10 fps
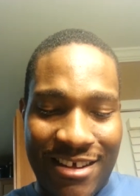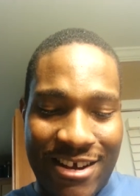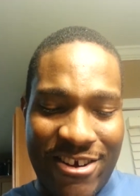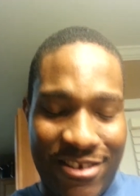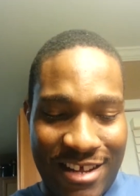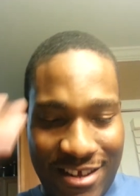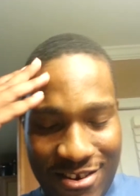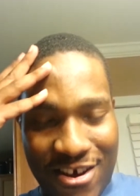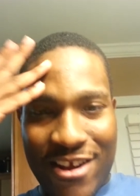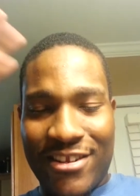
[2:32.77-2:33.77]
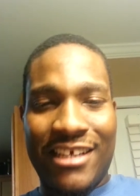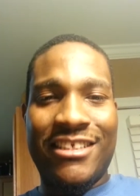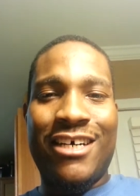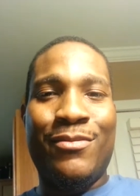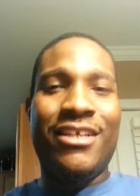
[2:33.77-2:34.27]
Every, you know, everything's
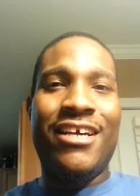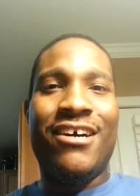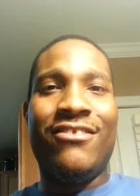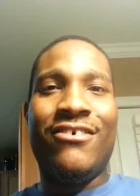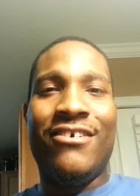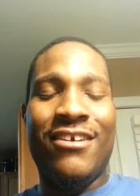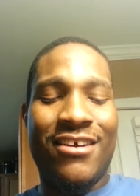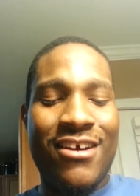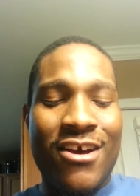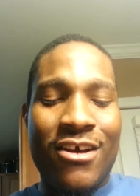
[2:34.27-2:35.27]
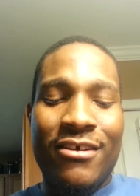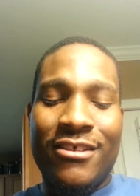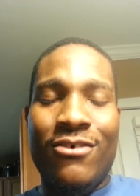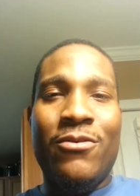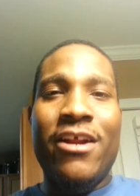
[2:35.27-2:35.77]
coming together.
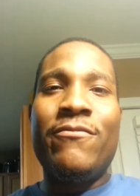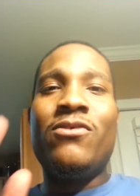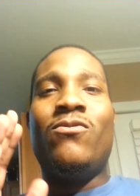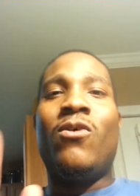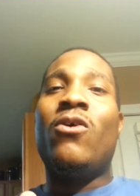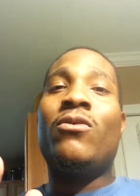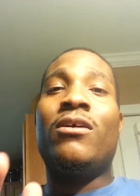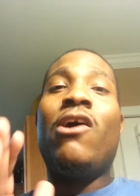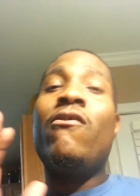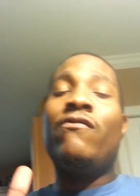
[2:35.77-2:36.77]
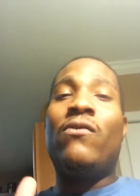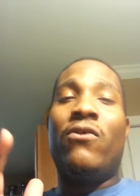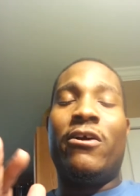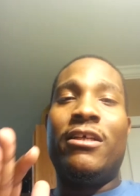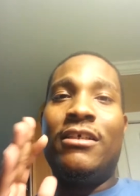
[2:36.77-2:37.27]
So whatever you want, go
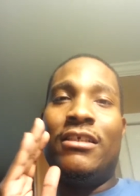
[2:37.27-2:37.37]
for it.